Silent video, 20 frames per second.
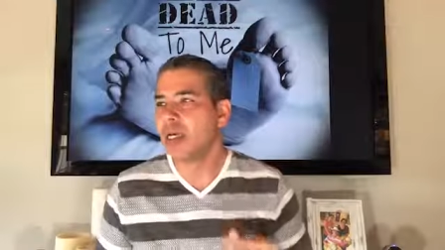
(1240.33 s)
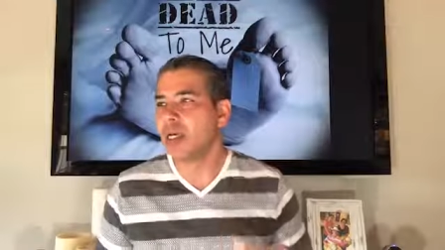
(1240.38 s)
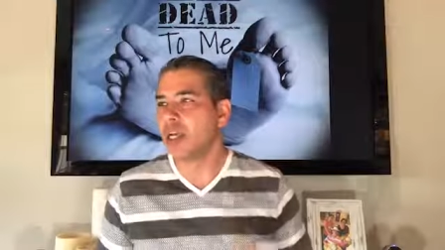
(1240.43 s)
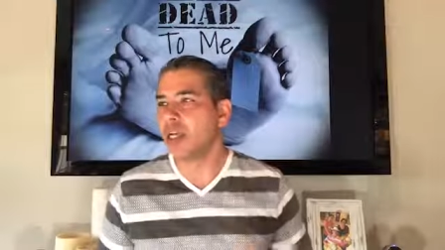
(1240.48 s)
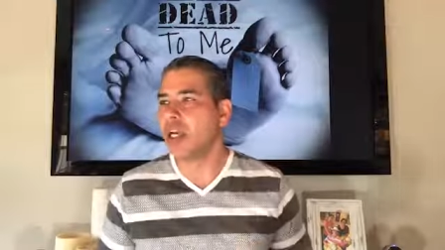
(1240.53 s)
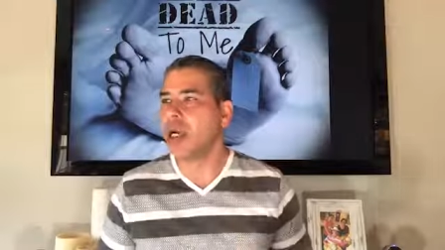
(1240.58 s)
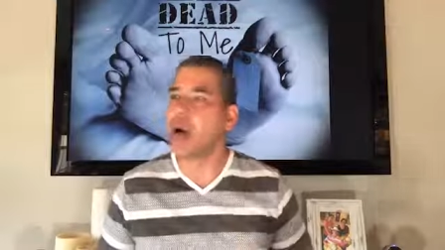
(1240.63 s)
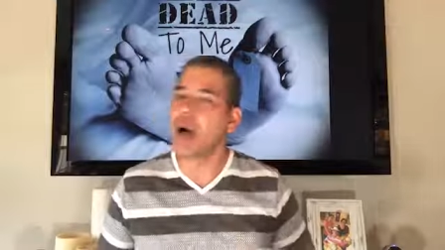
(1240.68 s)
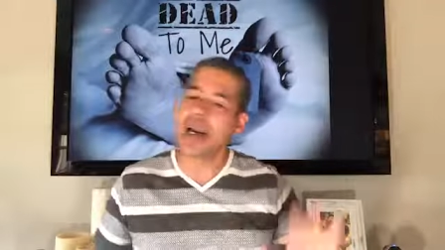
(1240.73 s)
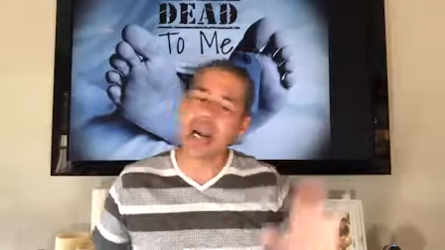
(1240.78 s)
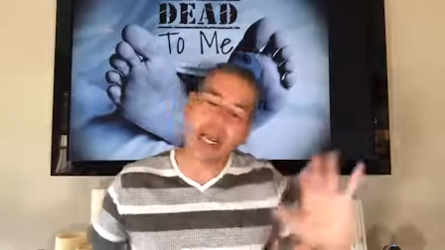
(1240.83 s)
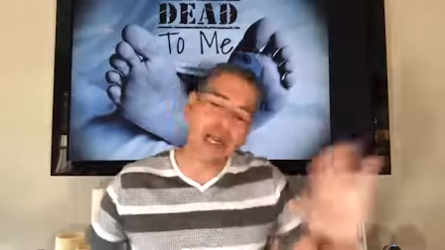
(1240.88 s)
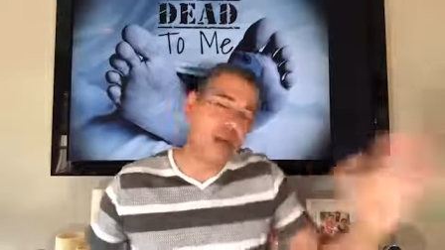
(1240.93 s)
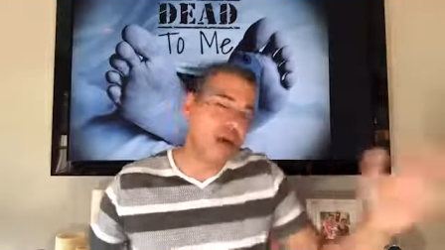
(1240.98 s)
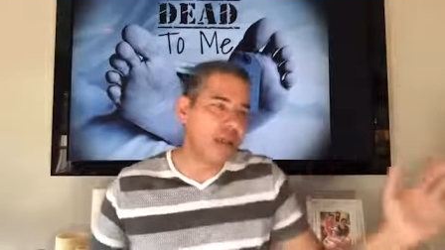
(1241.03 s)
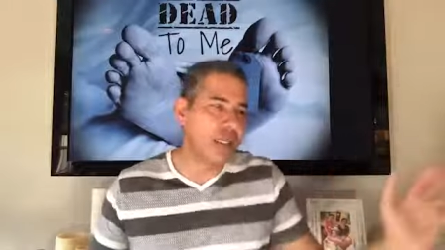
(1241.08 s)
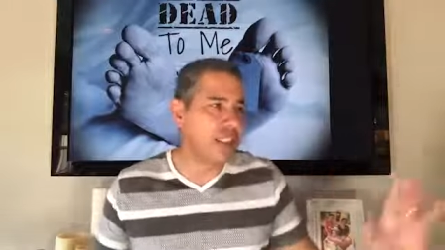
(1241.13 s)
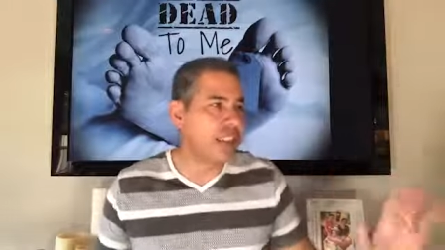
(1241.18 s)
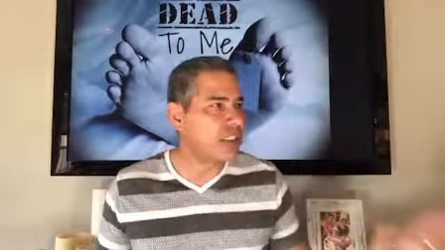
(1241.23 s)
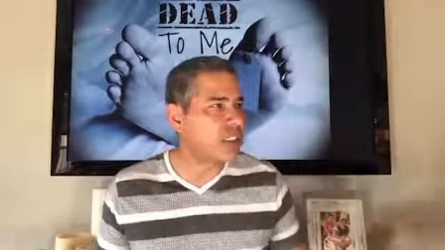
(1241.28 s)
you know, and I know
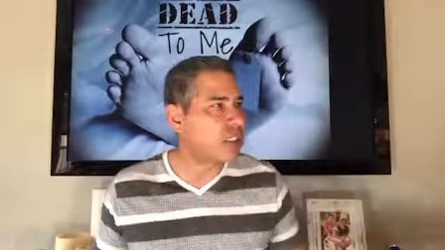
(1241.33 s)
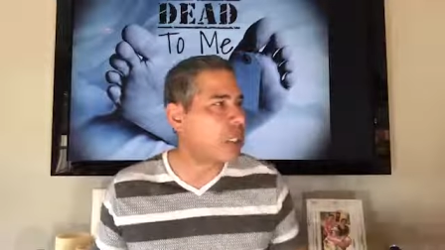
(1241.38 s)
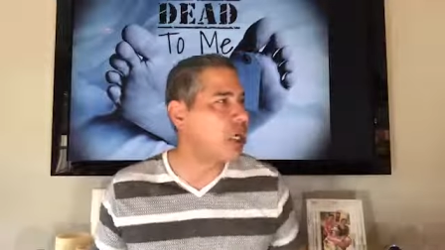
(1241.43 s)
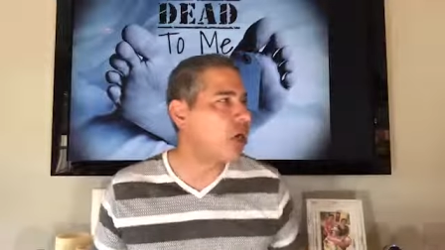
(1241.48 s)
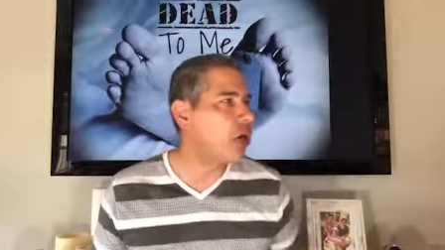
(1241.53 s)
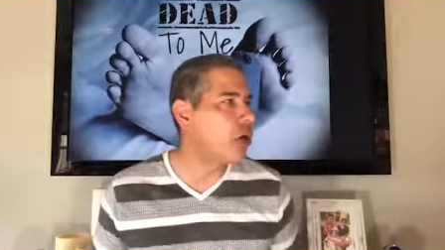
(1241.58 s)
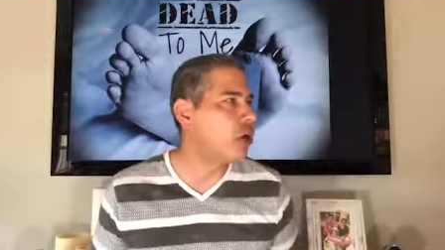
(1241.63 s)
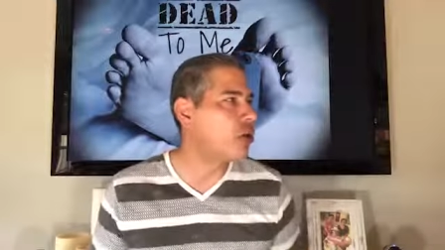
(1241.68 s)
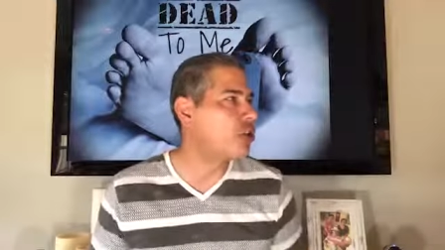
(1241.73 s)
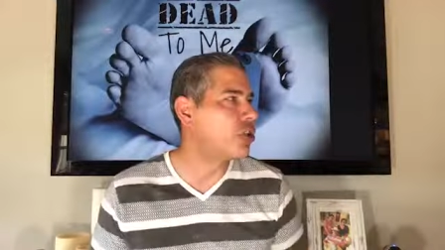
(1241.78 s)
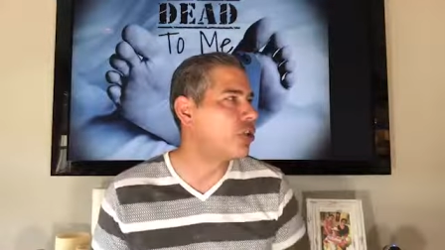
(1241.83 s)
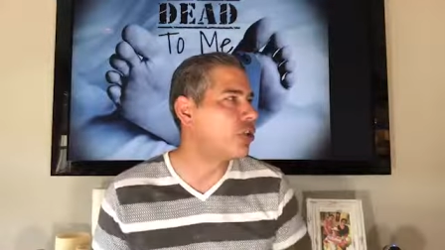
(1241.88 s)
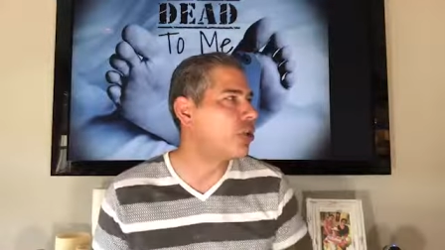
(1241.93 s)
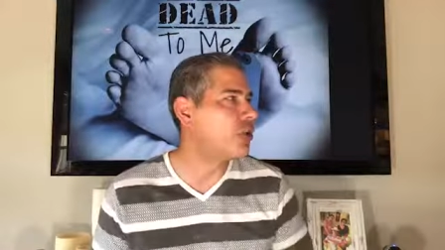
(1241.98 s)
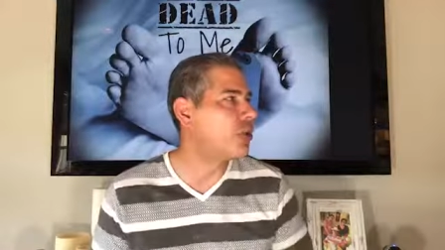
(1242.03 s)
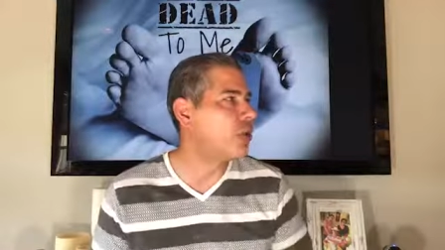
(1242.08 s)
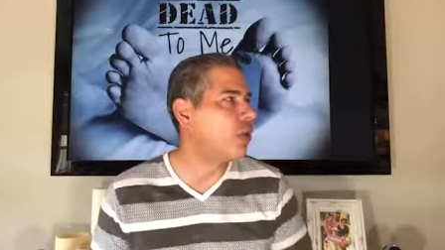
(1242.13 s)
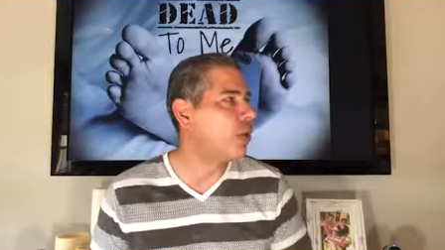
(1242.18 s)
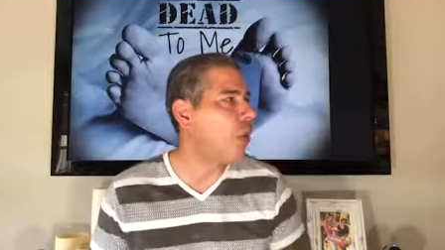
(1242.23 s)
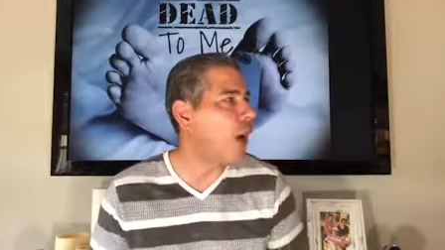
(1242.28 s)
this is going to hurt
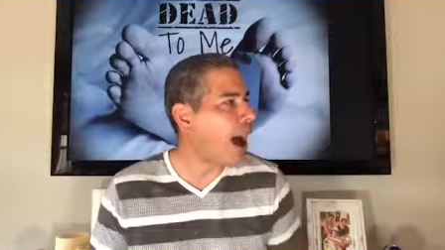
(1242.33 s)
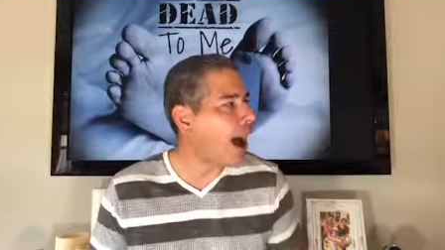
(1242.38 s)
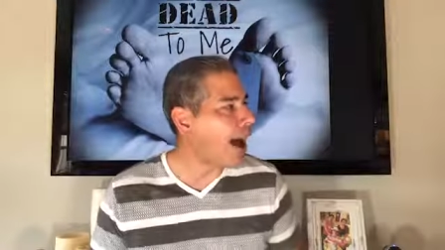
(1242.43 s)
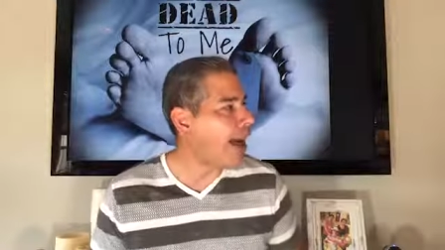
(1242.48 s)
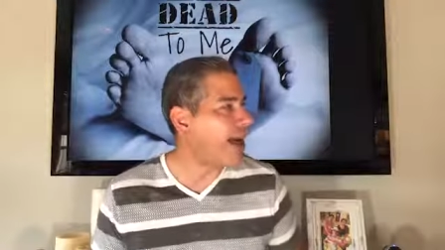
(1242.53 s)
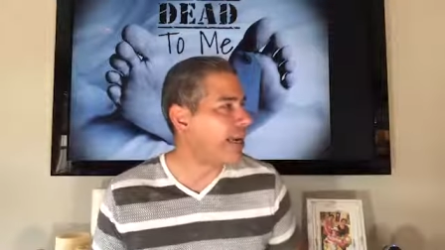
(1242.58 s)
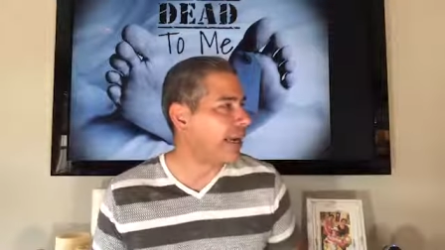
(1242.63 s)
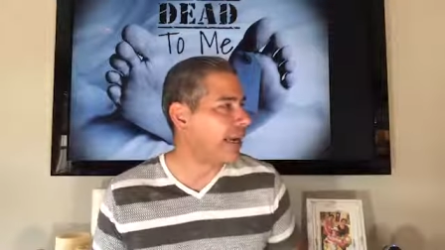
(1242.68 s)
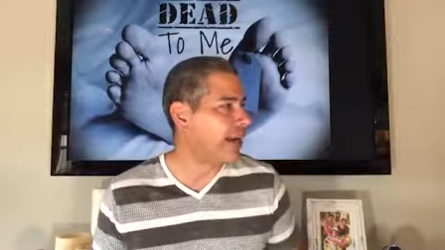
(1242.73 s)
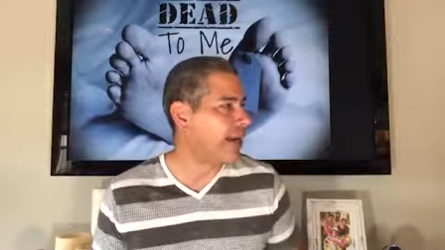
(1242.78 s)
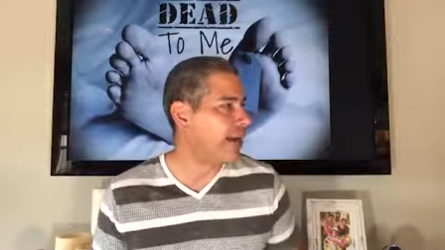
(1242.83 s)
you. Why?